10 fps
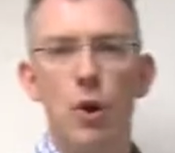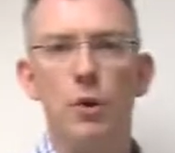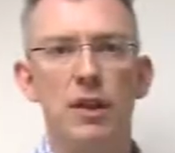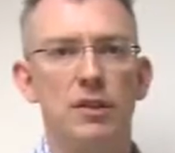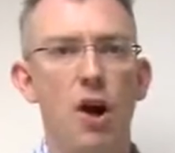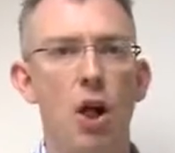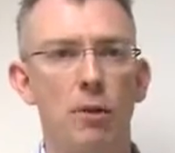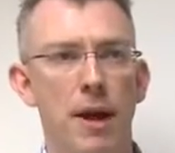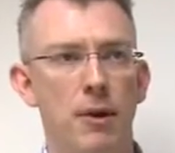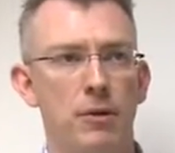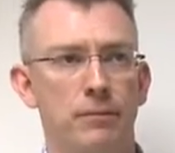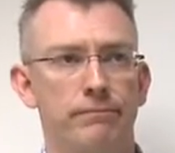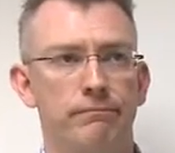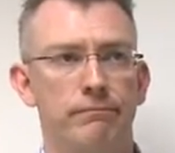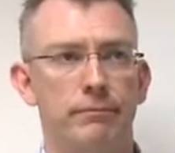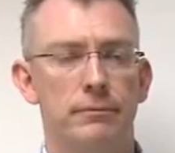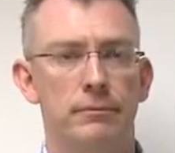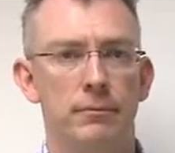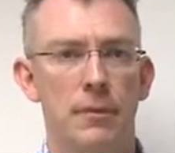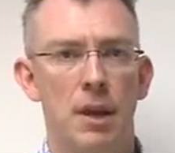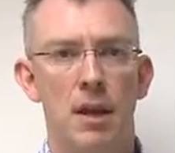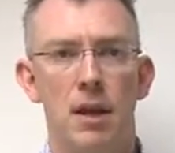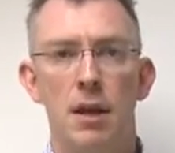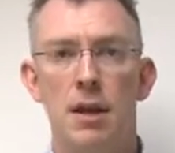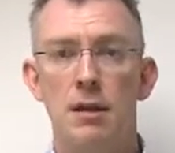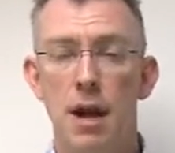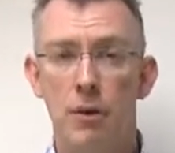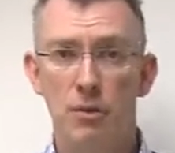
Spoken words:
note is all about. Now,